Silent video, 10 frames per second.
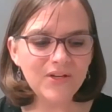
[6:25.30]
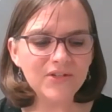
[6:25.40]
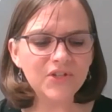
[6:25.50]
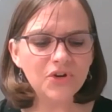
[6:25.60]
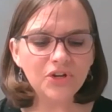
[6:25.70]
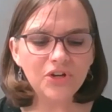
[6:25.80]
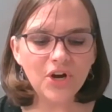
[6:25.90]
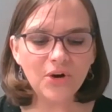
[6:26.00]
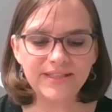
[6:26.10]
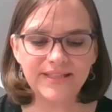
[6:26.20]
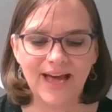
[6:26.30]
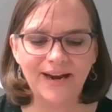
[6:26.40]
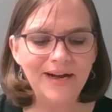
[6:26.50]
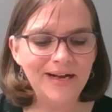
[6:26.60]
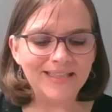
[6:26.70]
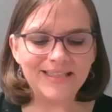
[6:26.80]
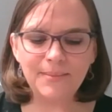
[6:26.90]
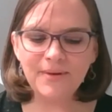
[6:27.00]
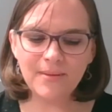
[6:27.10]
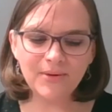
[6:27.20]
So you're going to notice that some
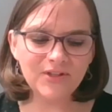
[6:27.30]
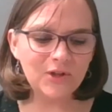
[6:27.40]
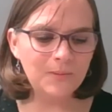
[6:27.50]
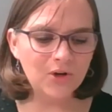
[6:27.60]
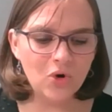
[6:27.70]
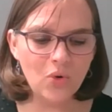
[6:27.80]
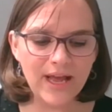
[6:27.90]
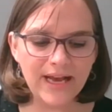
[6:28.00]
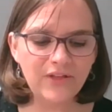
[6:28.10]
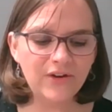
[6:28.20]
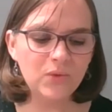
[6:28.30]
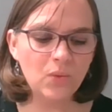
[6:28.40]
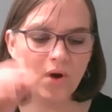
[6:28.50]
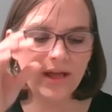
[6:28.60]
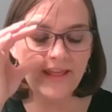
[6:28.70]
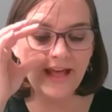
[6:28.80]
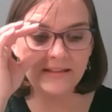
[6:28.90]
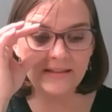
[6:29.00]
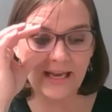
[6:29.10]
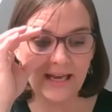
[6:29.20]
of them are super quick. There's one that
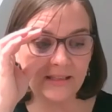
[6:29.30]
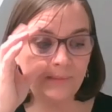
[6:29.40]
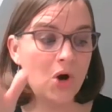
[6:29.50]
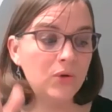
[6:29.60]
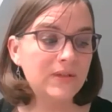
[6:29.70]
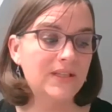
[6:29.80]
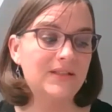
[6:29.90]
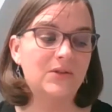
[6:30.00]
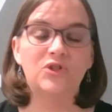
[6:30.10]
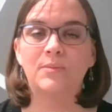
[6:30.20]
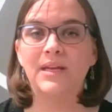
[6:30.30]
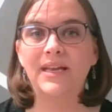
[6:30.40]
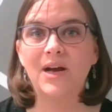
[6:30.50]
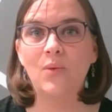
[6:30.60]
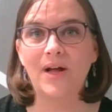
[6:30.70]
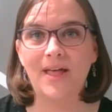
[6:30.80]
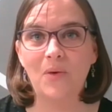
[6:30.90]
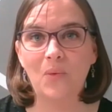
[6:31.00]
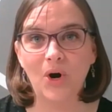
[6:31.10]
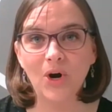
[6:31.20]
says post on social media while
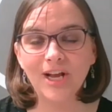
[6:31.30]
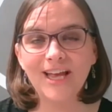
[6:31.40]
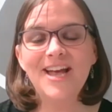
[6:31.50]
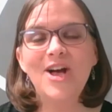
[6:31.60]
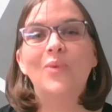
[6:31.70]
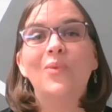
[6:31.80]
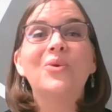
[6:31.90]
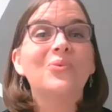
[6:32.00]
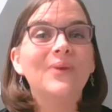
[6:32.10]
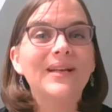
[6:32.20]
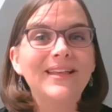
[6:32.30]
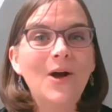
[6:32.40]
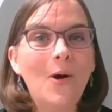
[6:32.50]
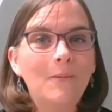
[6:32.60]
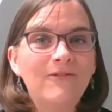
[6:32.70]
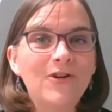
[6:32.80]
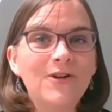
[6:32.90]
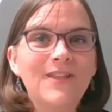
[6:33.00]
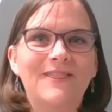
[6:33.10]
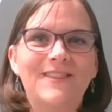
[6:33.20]
at work. We're really hopeful
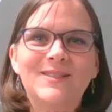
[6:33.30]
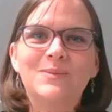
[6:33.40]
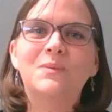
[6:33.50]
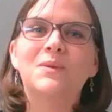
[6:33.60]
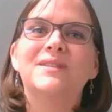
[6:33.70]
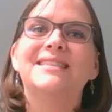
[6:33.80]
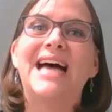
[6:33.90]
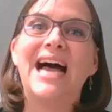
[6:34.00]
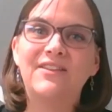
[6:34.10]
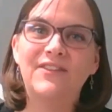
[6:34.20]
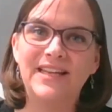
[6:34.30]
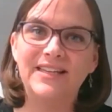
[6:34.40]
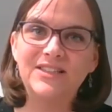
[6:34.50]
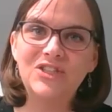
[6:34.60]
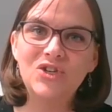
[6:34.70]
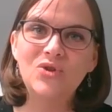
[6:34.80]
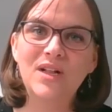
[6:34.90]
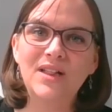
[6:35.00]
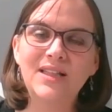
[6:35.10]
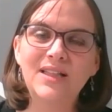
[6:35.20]
that this one will dive into
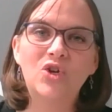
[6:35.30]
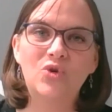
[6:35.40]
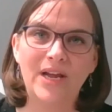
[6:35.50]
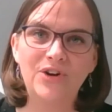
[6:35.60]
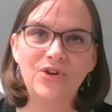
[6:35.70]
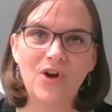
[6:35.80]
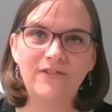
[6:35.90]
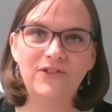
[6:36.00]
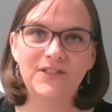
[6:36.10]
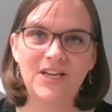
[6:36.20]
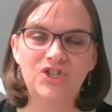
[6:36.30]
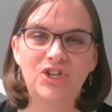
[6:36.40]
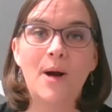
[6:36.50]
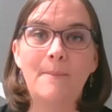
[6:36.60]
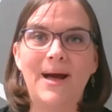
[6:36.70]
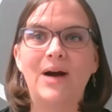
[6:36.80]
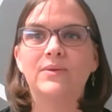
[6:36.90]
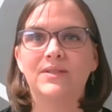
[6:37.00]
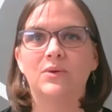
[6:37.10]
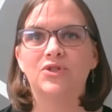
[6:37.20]
a little greater conversation
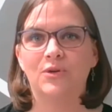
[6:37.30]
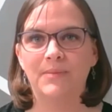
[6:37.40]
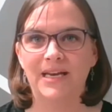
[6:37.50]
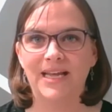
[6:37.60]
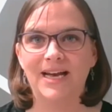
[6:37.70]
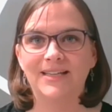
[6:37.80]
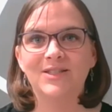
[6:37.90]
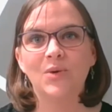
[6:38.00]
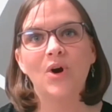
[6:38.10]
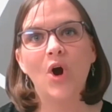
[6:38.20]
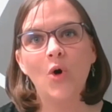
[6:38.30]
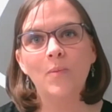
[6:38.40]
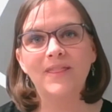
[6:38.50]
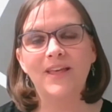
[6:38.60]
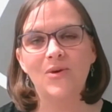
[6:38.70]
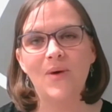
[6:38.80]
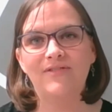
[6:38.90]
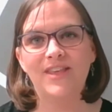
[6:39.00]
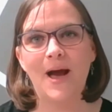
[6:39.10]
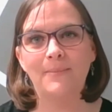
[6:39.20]
about social media. So we're hoping that you have
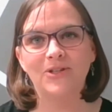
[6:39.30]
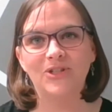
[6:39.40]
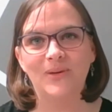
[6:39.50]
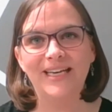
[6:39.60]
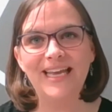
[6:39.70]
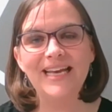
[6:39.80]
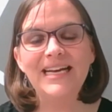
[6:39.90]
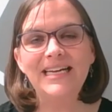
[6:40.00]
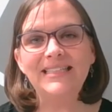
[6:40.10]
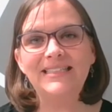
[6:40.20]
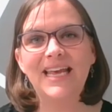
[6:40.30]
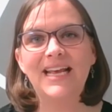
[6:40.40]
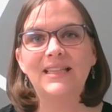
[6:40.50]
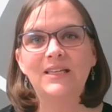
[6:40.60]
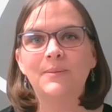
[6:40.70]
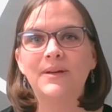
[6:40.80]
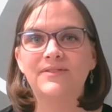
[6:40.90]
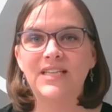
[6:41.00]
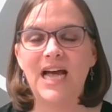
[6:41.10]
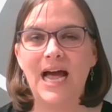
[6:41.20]
the opportunity to take a little bit
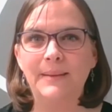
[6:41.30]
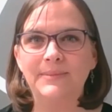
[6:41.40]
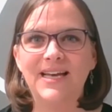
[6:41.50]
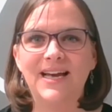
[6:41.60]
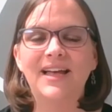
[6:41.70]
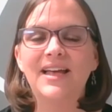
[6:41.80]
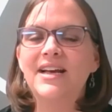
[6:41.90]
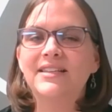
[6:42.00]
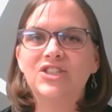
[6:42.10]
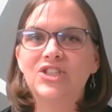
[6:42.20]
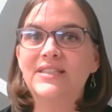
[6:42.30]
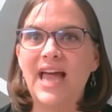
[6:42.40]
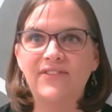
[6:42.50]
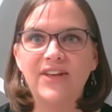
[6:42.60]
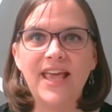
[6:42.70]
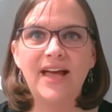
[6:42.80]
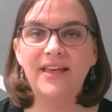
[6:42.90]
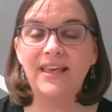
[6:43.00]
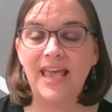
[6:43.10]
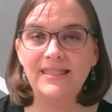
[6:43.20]
of time to, to just
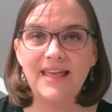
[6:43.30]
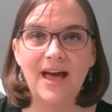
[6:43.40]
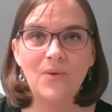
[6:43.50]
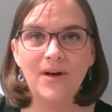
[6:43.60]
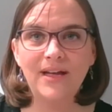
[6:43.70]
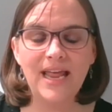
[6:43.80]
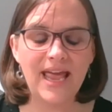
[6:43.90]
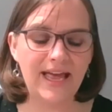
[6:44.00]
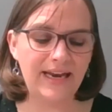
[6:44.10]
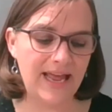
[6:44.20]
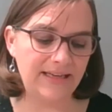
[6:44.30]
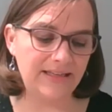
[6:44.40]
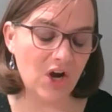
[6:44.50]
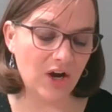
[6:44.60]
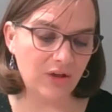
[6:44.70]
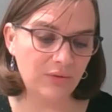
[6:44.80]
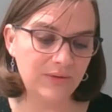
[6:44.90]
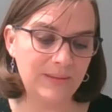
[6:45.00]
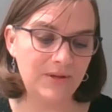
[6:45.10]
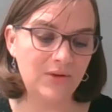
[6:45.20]
navigate that one and, and talk through
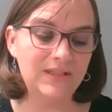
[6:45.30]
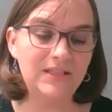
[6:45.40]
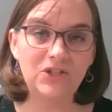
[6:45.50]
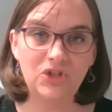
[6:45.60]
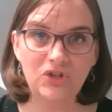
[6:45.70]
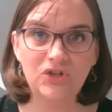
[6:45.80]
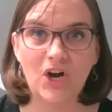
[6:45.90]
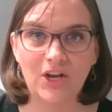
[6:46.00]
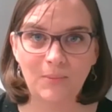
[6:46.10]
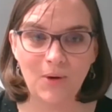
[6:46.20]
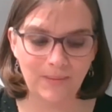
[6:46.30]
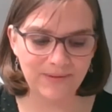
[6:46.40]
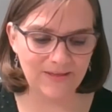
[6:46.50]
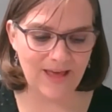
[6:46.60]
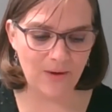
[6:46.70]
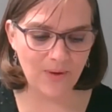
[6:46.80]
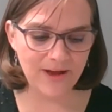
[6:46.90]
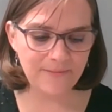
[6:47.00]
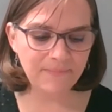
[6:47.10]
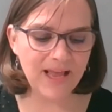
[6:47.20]
some of those additional talking prompts on that
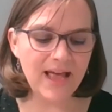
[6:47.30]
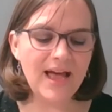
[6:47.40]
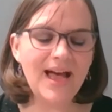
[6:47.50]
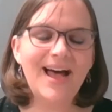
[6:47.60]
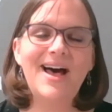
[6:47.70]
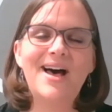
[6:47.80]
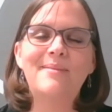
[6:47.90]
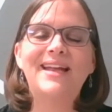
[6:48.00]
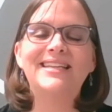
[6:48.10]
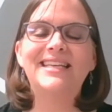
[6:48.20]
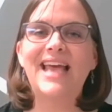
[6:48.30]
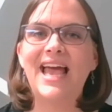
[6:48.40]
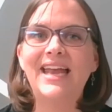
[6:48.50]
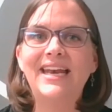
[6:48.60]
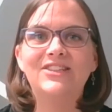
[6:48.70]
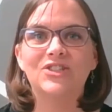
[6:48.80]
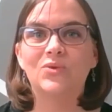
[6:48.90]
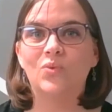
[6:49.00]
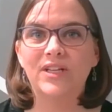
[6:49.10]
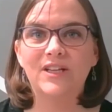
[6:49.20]
one. Um, and again, it just
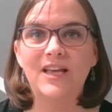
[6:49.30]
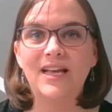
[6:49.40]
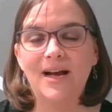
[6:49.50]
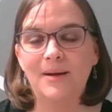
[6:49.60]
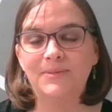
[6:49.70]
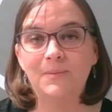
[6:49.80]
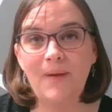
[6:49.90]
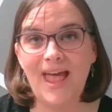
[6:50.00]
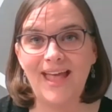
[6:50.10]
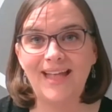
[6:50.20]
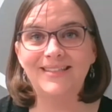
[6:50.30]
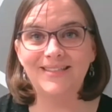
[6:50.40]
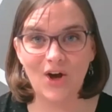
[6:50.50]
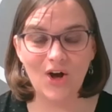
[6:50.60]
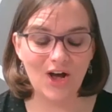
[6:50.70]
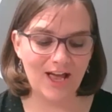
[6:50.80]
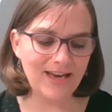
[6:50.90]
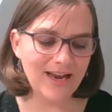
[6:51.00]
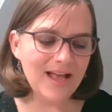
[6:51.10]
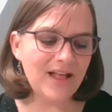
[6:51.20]
really um, depends on
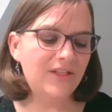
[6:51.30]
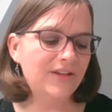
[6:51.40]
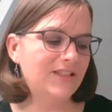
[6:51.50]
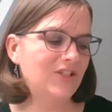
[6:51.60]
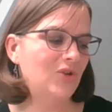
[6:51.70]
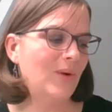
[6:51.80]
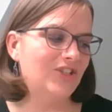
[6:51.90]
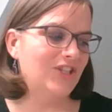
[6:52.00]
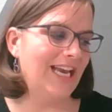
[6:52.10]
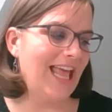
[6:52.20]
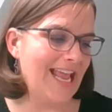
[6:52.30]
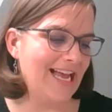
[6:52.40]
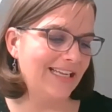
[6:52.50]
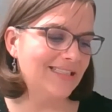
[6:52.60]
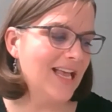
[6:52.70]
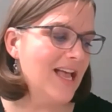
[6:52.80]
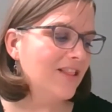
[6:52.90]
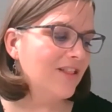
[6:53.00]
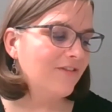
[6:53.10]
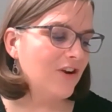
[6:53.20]
the situation at hand.
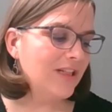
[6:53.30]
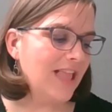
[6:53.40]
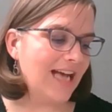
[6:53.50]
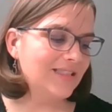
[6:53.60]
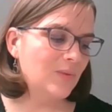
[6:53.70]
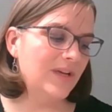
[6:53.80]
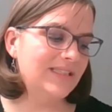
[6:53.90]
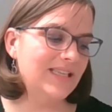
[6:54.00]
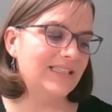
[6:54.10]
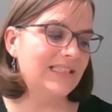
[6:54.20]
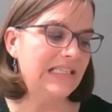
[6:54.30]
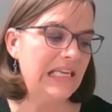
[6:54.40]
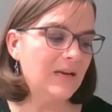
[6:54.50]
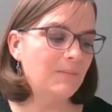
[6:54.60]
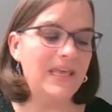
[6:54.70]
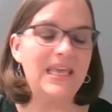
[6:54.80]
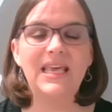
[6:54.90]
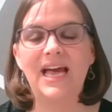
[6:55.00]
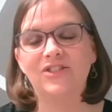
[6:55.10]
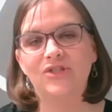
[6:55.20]
The very last one says sneak a
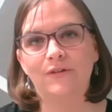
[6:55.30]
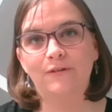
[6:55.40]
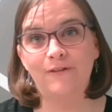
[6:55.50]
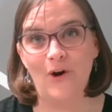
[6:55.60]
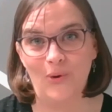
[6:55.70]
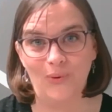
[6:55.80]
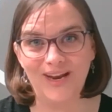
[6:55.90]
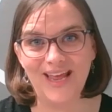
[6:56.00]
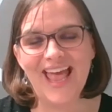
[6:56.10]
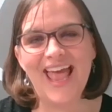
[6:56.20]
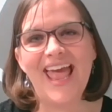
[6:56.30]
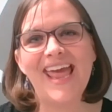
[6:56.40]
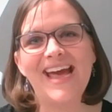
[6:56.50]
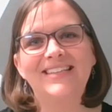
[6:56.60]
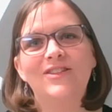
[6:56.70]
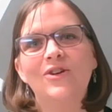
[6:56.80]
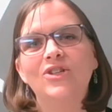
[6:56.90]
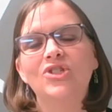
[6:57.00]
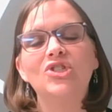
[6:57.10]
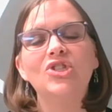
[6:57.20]
peek at your your phone. And there are
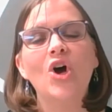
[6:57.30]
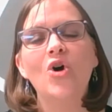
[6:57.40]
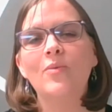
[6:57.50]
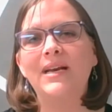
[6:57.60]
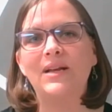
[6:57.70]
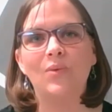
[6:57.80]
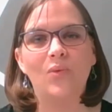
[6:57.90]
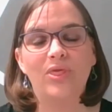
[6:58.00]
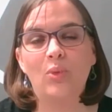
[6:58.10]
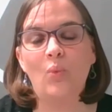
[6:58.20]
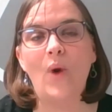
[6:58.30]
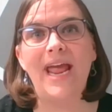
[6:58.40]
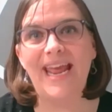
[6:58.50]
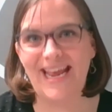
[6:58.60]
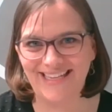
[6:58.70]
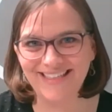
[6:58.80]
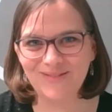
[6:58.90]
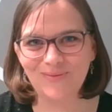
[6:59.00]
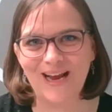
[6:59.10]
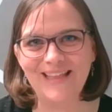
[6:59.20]
so many
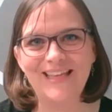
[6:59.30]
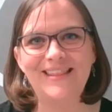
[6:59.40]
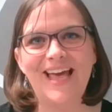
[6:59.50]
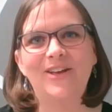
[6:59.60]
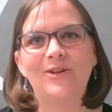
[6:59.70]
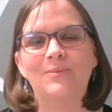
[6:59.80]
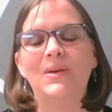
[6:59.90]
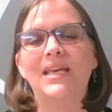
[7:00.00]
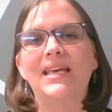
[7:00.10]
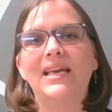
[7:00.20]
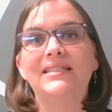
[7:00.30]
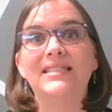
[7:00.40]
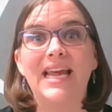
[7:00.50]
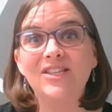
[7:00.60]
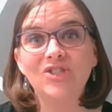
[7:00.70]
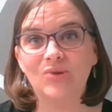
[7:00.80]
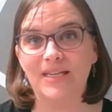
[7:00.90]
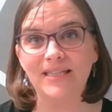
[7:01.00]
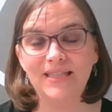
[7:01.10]
ways, right, that that could be dangerous